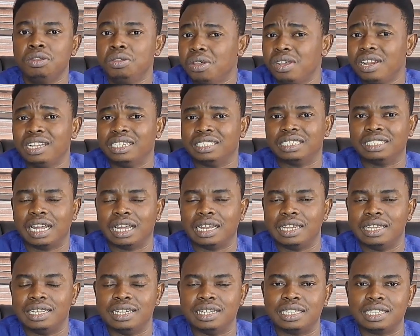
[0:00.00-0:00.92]
Not
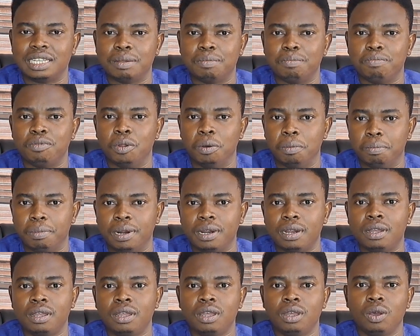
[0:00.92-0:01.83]
exactly in the same
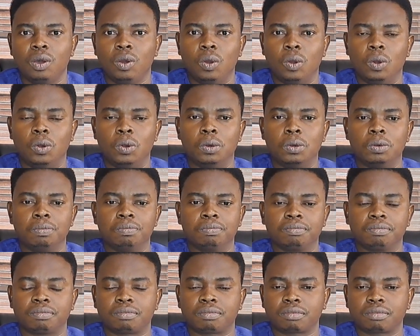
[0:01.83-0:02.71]
number or